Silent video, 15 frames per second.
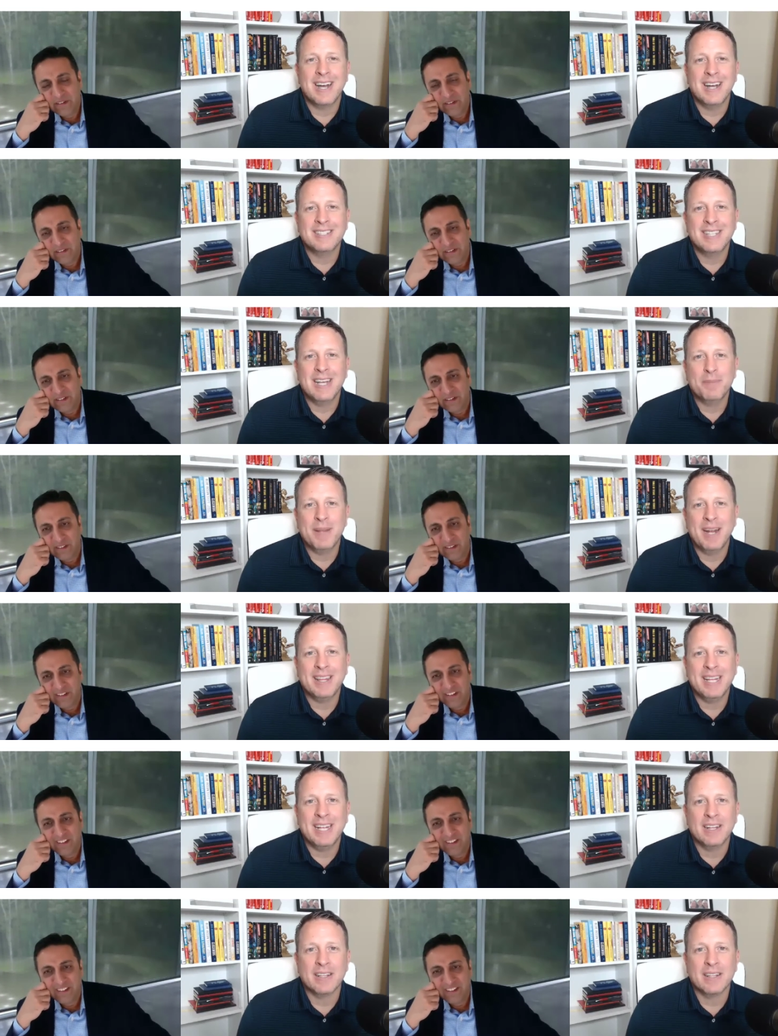Speaker 1: concept that I
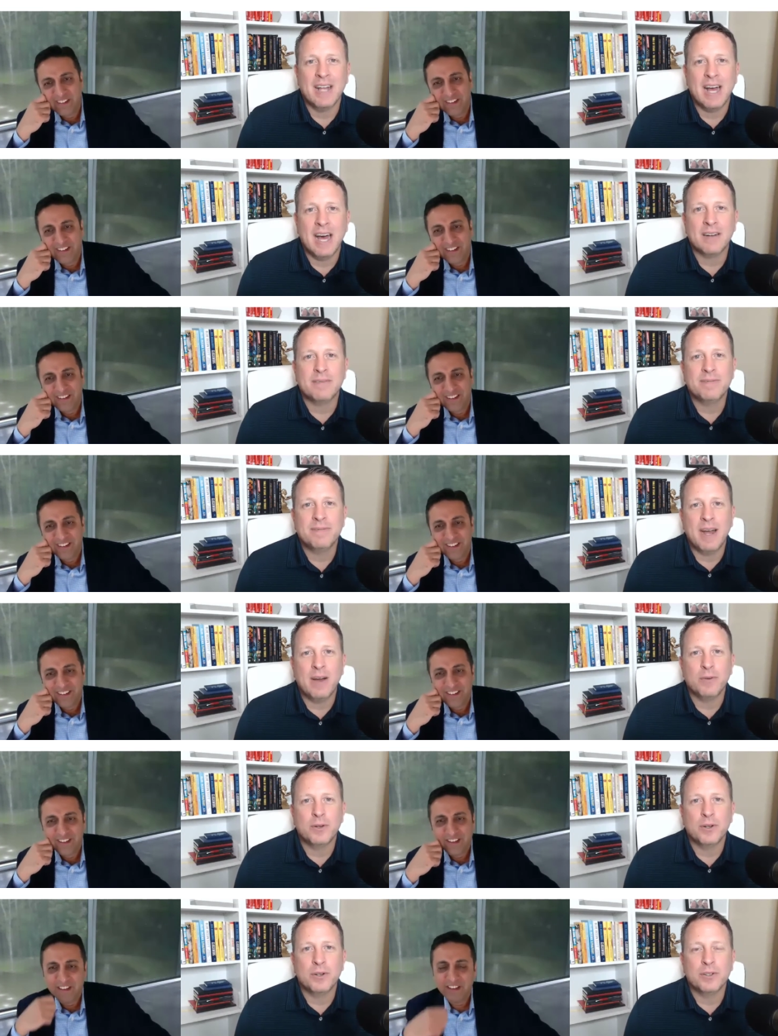think a lot of
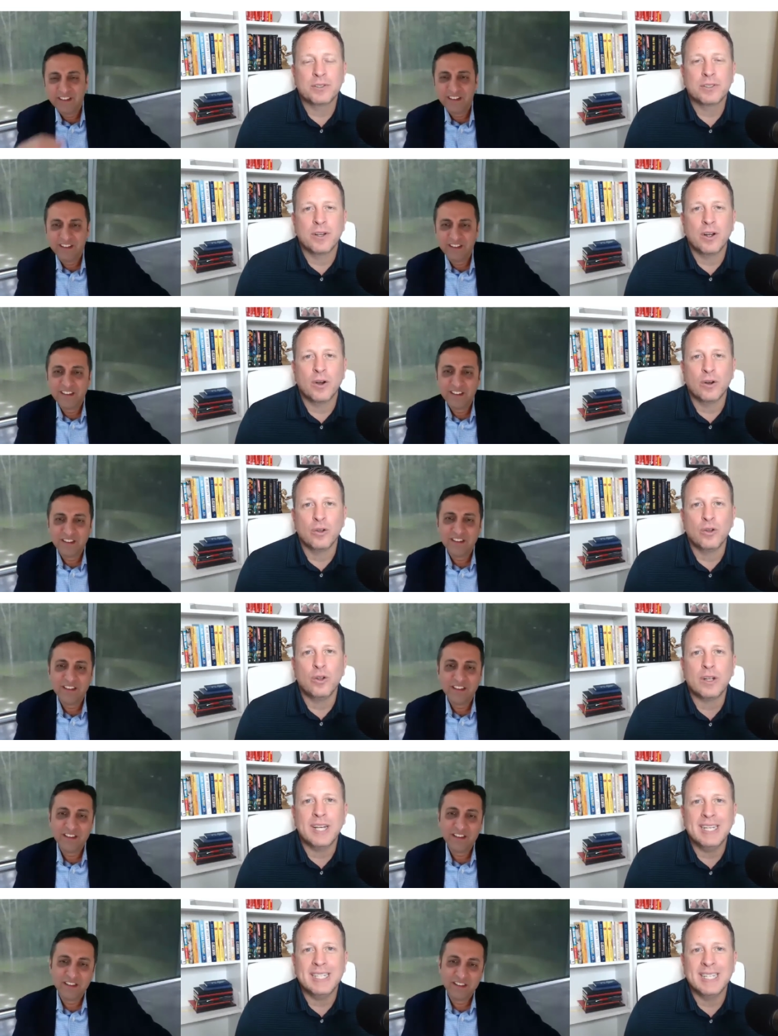founders are
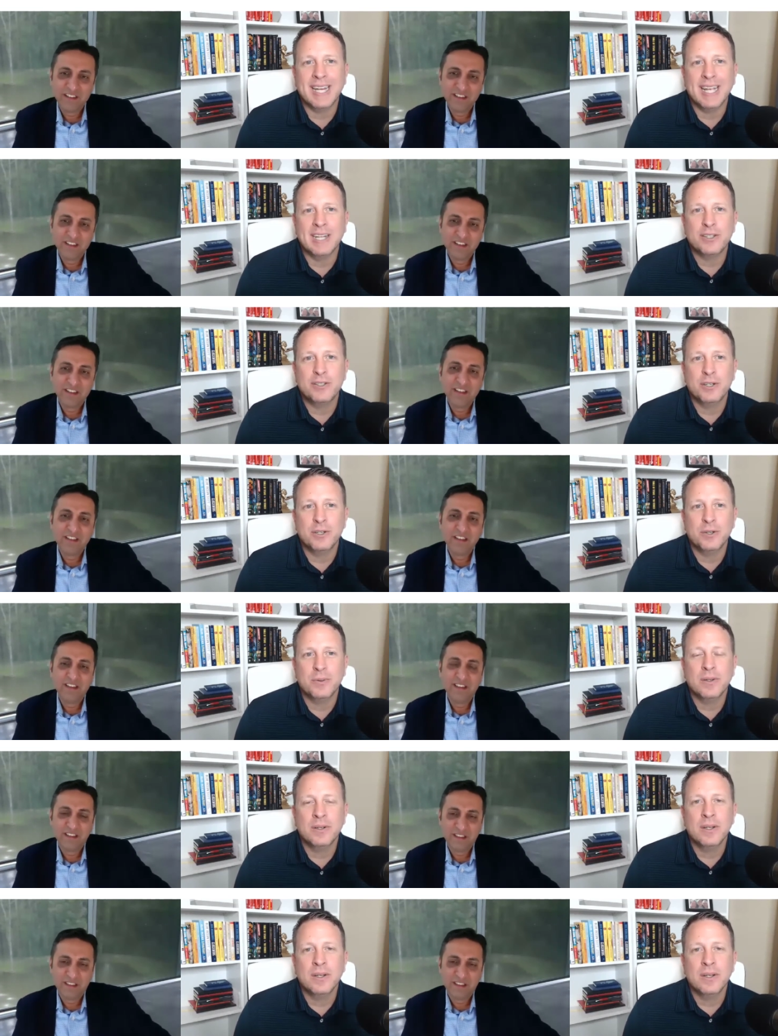looking to get to.